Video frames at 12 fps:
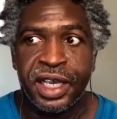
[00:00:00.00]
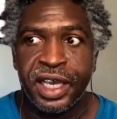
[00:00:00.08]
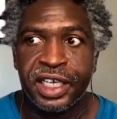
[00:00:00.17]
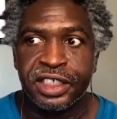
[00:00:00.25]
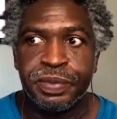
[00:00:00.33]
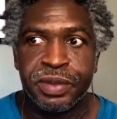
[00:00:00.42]

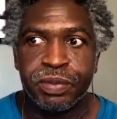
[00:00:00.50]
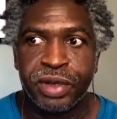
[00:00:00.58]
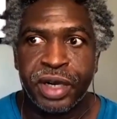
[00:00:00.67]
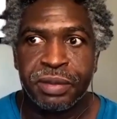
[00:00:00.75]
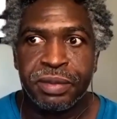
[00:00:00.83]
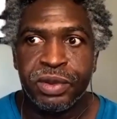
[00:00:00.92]
has been
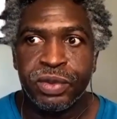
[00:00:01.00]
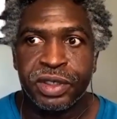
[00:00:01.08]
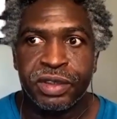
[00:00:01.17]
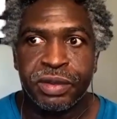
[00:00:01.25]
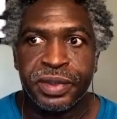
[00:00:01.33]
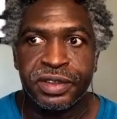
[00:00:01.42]
probably one
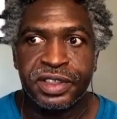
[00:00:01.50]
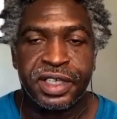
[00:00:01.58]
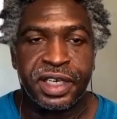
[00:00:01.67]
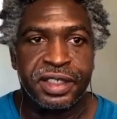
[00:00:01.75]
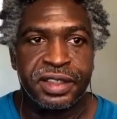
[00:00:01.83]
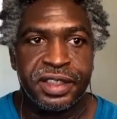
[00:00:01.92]
of the most
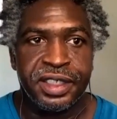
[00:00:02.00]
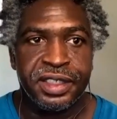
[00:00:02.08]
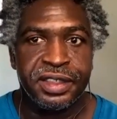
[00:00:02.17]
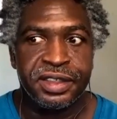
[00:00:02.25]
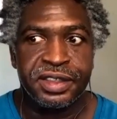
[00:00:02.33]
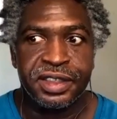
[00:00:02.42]
solid
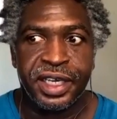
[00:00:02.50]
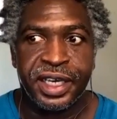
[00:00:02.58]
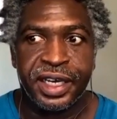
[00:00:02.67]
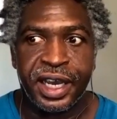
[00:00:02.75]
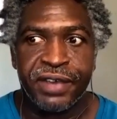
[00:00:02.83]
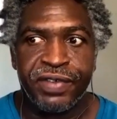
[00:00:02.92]
things
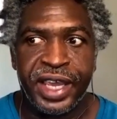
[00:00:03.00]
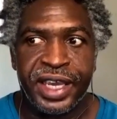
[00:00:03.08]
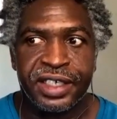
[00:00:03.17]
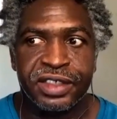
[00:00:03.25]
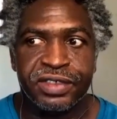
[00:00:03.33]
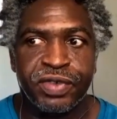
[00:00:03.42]
that I've
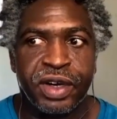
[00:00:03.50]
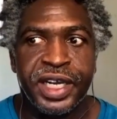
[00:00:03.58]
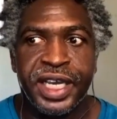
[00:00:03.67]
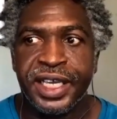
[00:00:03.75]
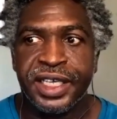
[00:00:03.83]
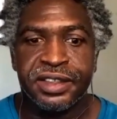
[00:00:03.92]
had, as far
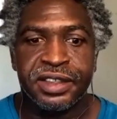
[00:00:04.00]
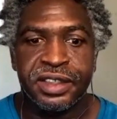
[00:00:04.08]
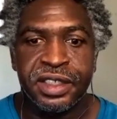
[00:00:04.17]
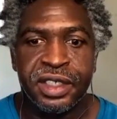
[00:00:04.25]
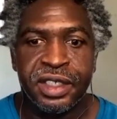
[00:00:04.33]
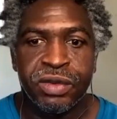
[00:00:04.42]
as